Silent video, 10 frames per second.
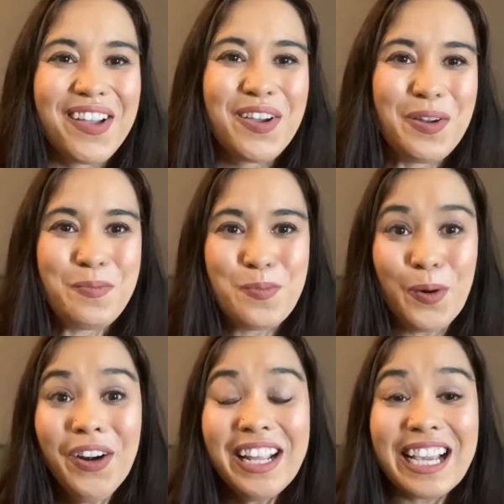Good
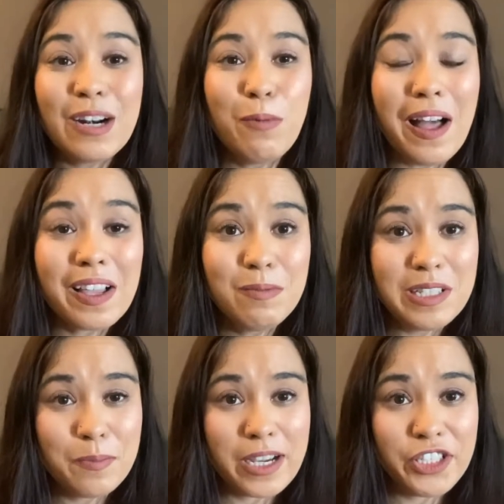morning and welcome
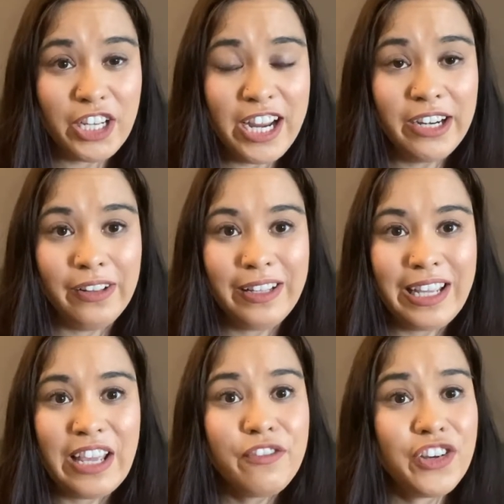to my channel.
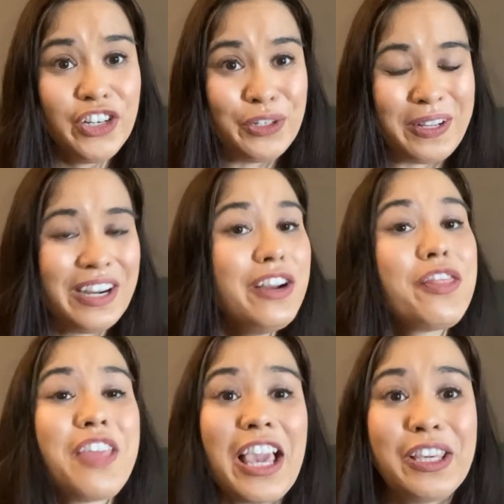If you're new here,
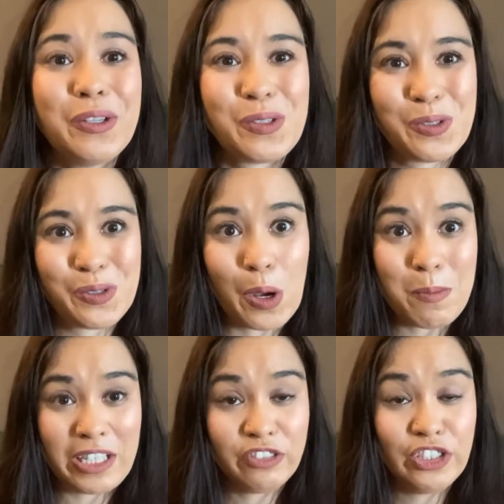thank you so
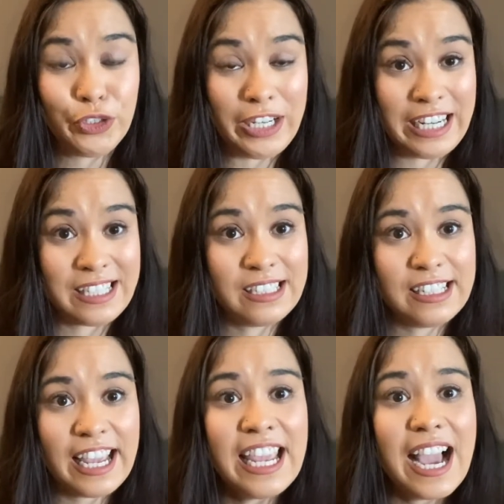much for joining us
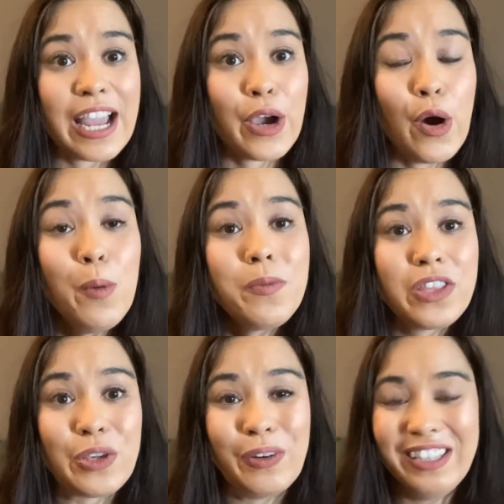today. I hope
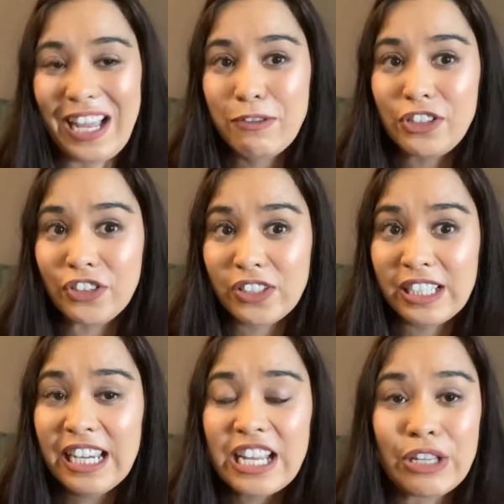that you'll like what you'll
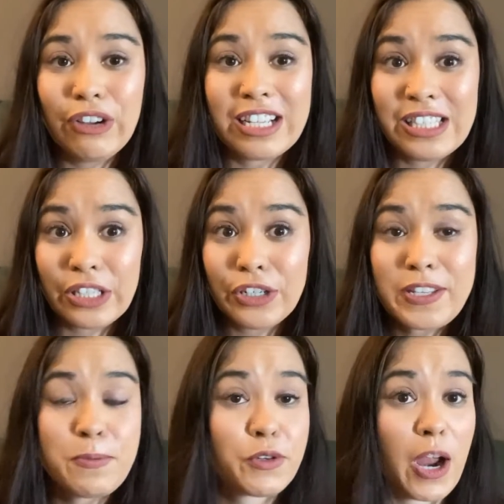see and you'll consider
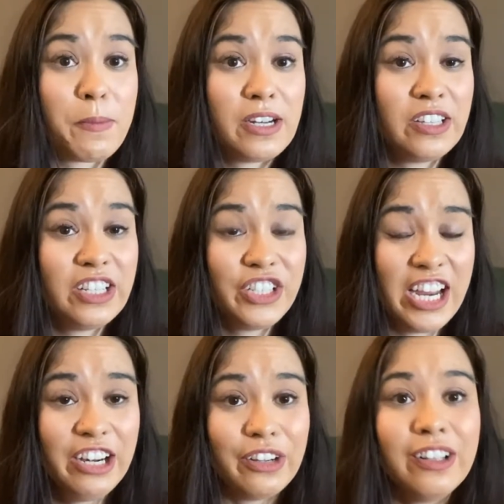subscribing to the
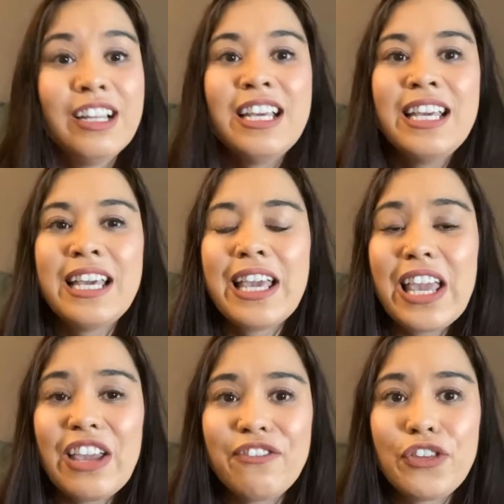channel.
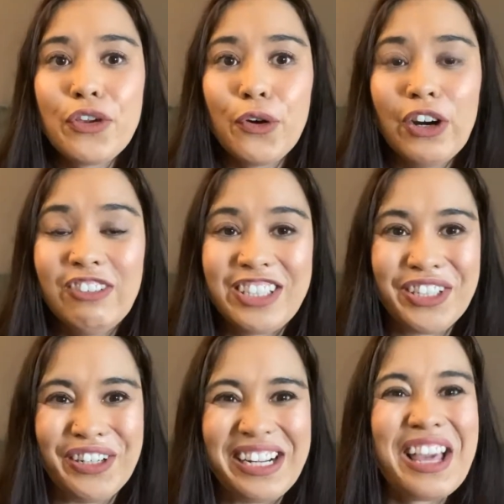If you are
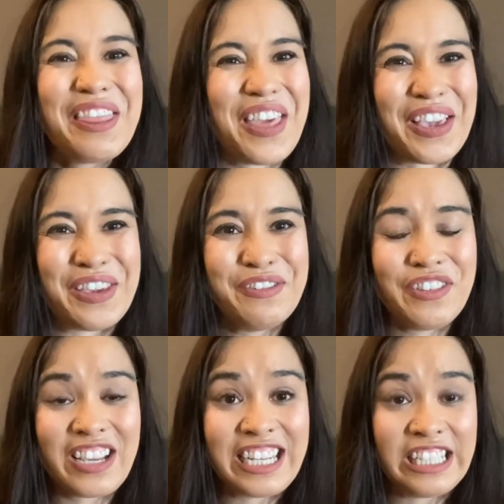returning, thank you for
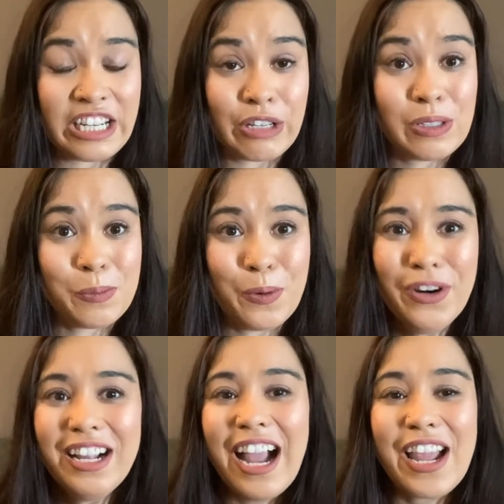the continued
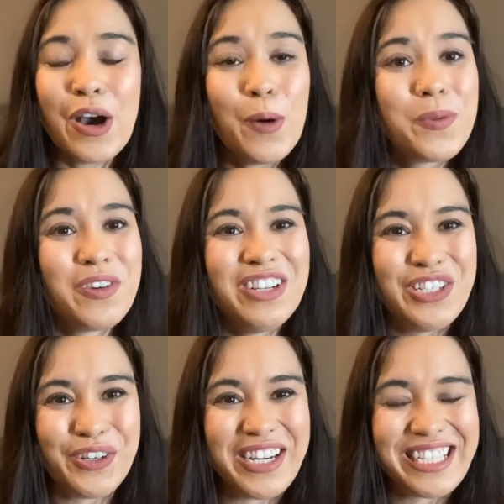support. I hope you
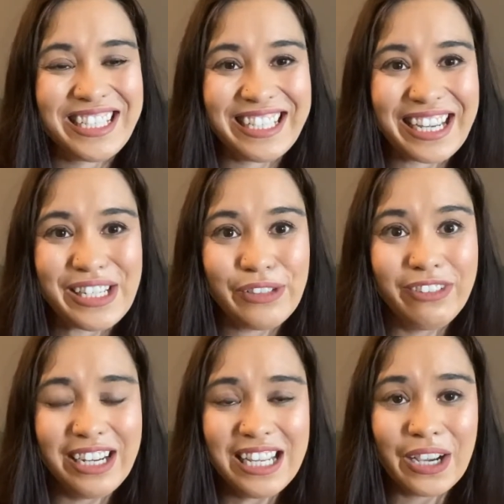enjoy today's
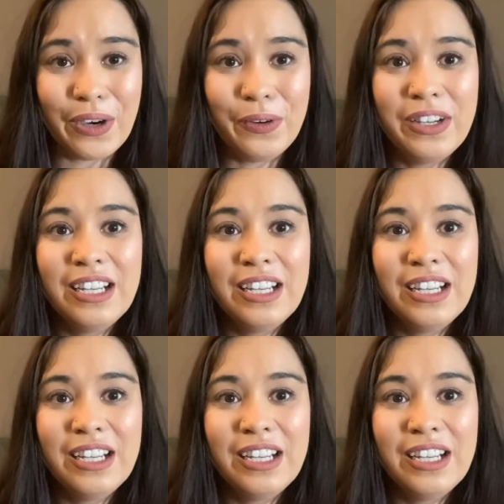video.